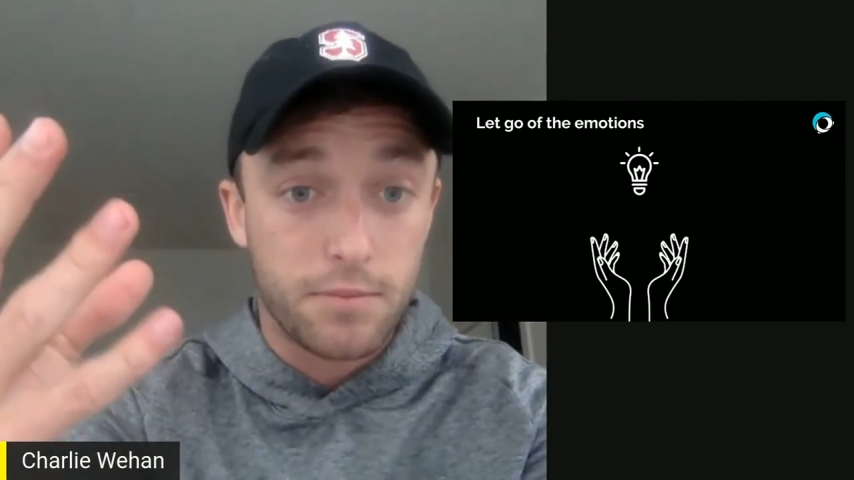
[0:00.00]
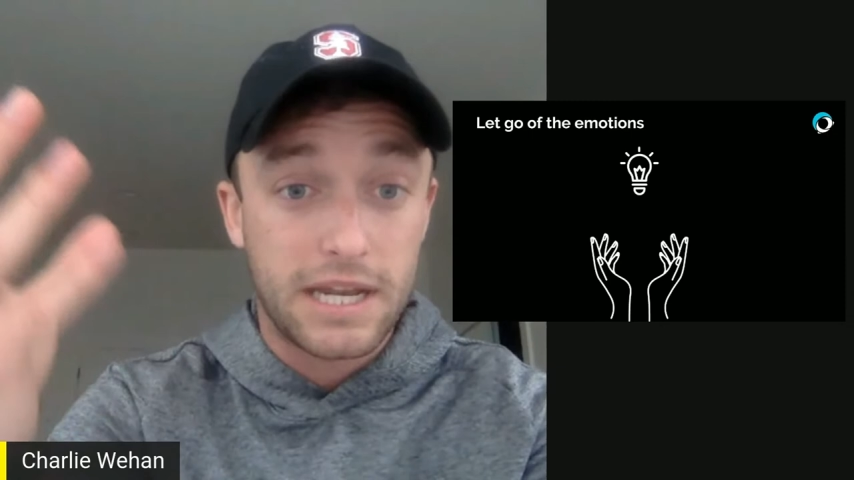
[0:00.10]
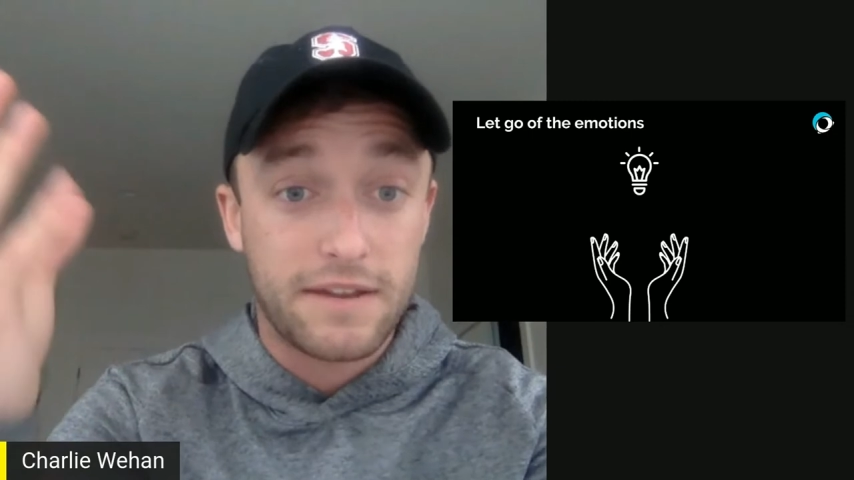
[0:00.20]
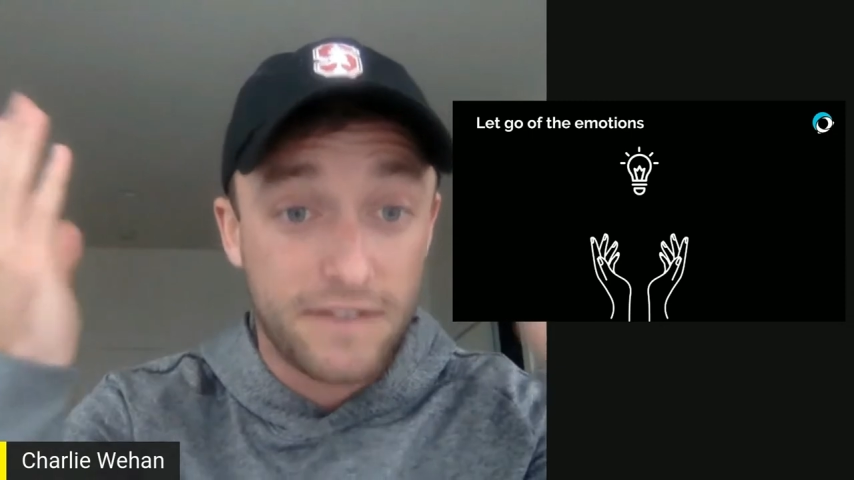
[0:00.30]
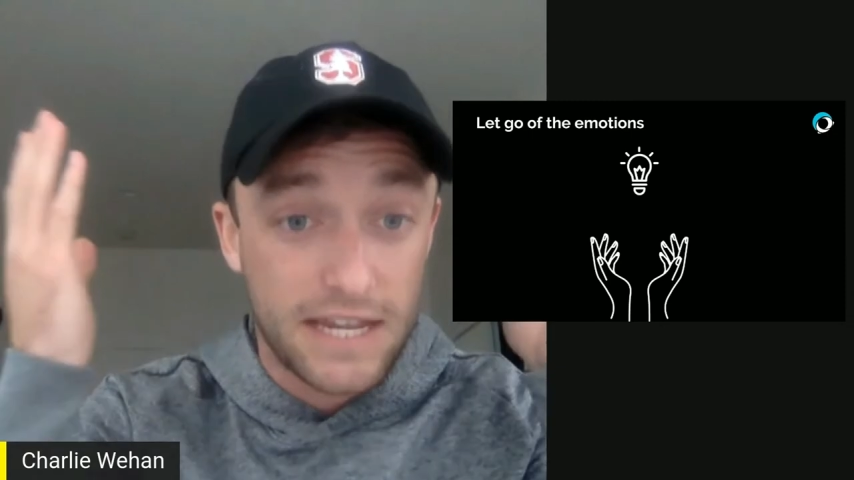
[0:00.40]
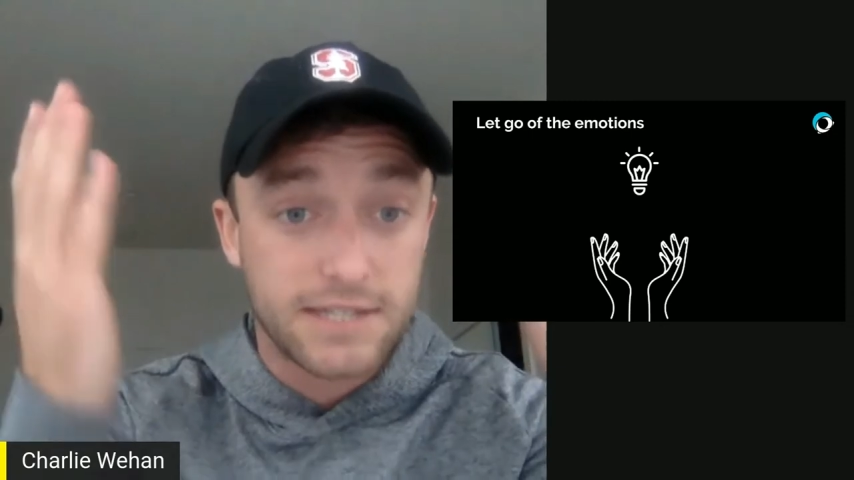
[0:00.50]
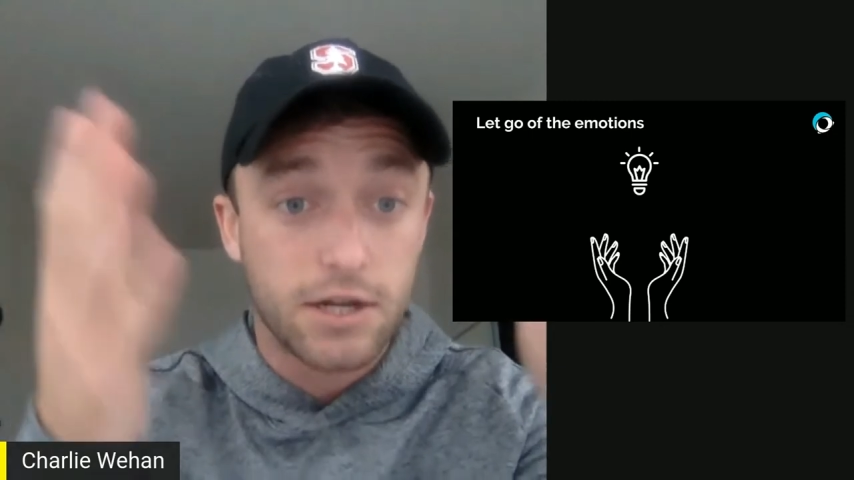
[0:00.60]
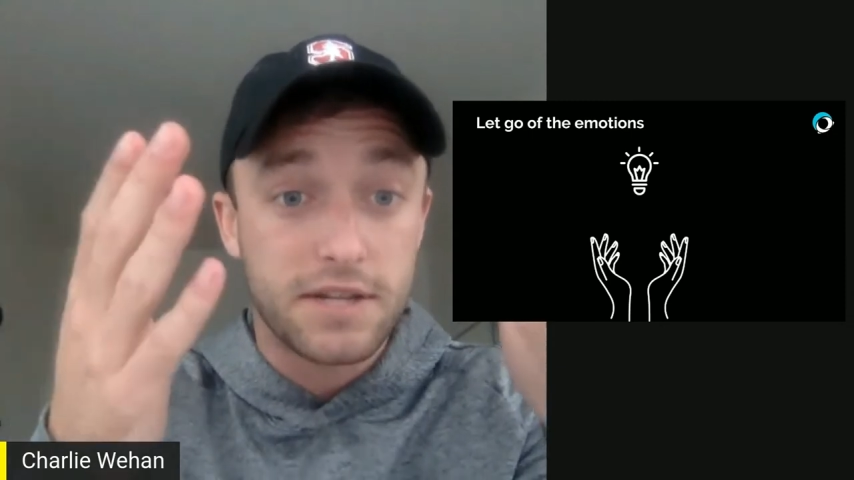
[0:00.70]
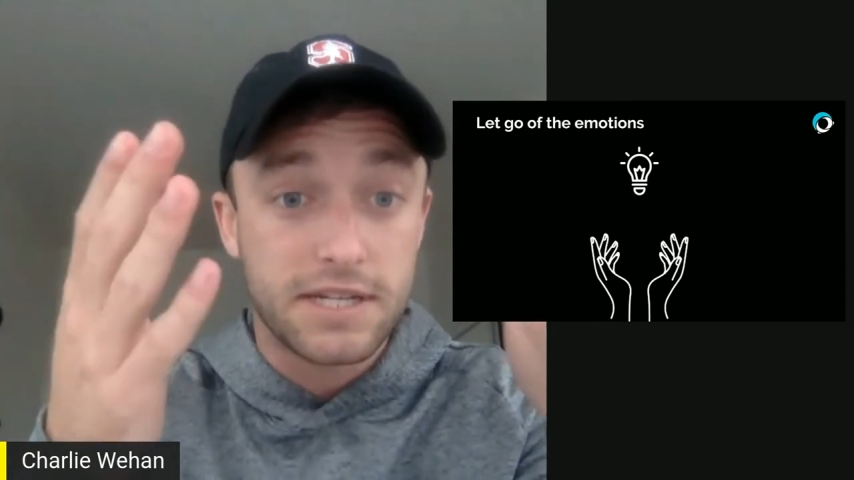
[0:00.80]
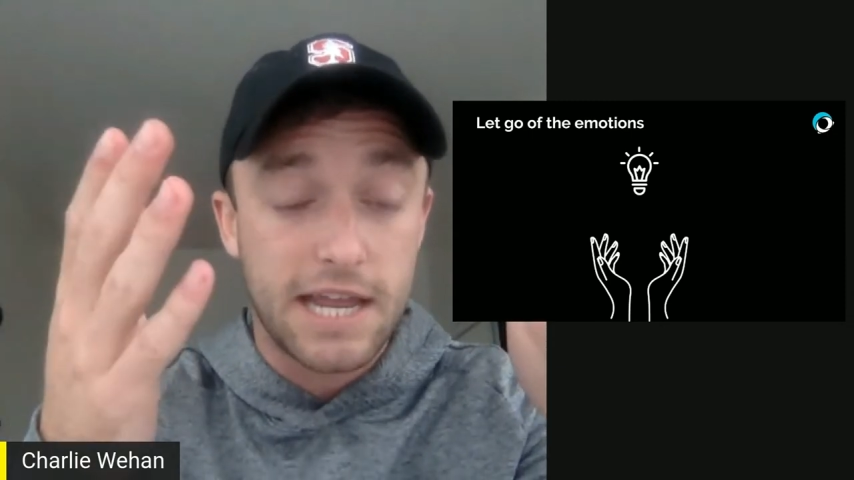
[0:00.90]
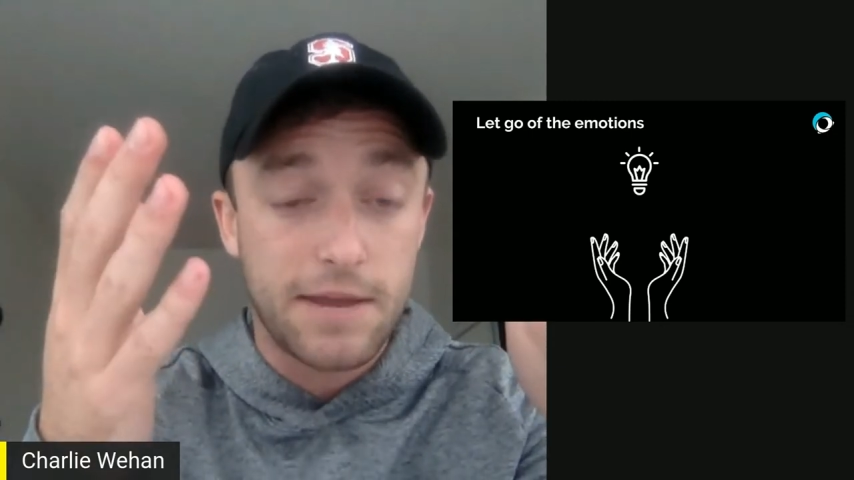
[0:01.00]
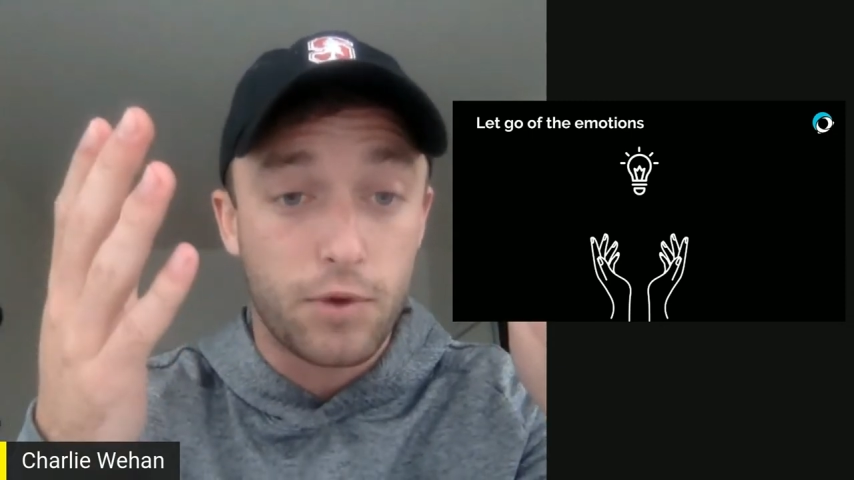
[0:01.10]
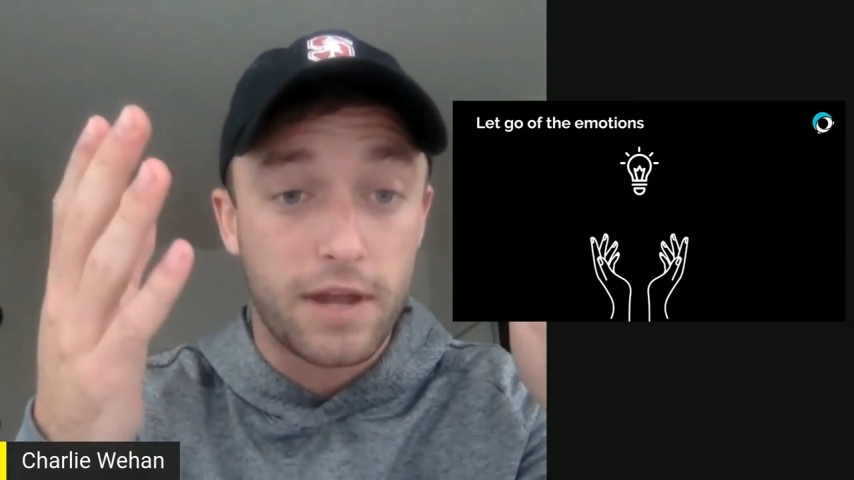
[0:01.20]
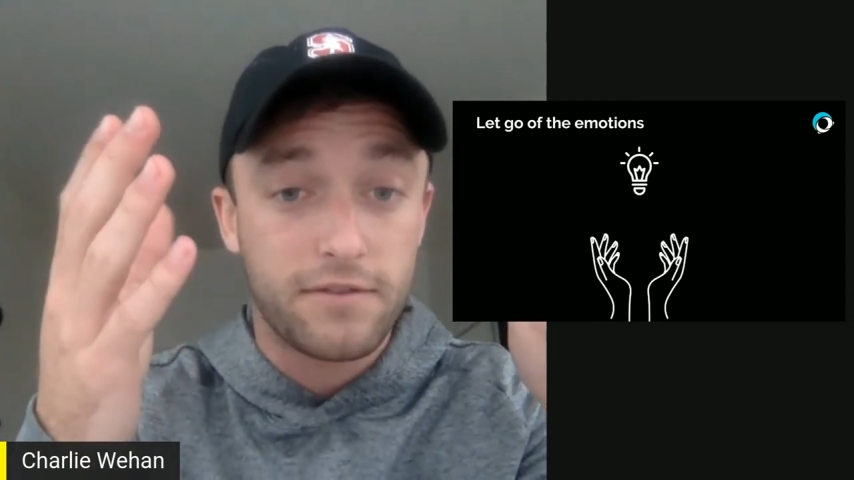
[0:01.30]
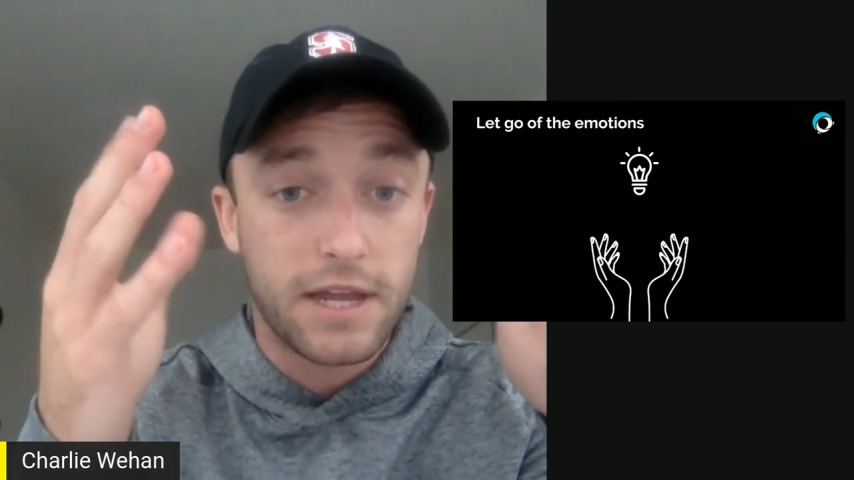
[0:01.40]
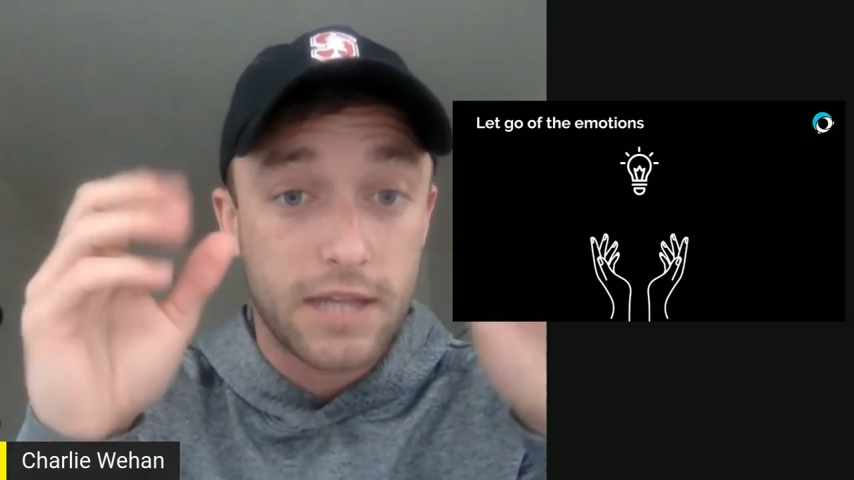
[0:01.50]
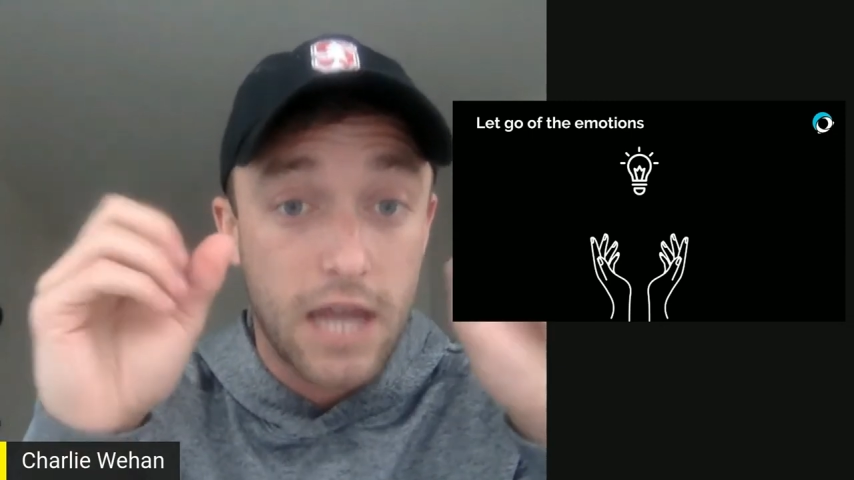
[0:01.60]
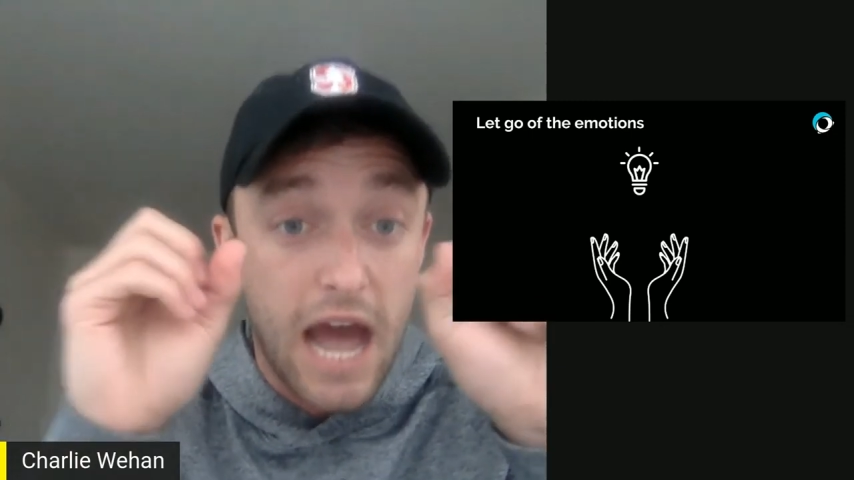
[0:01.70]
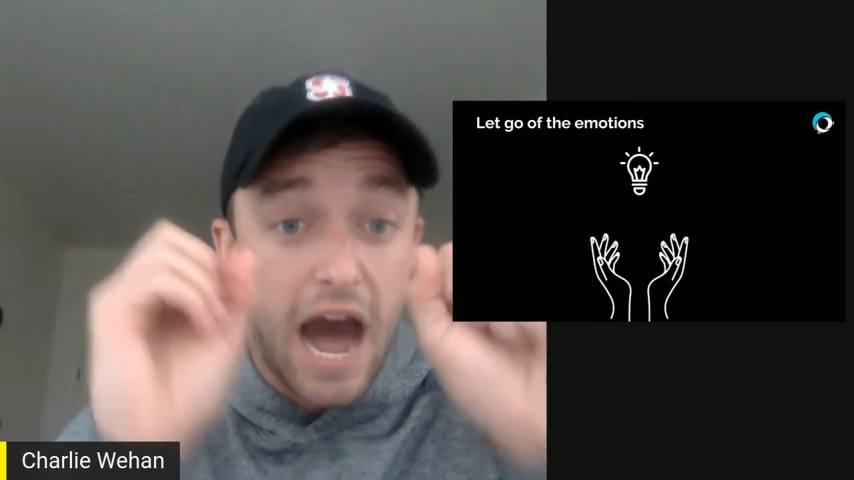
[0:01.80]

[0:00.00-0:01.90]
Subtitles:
and if he's not on the same wavelength,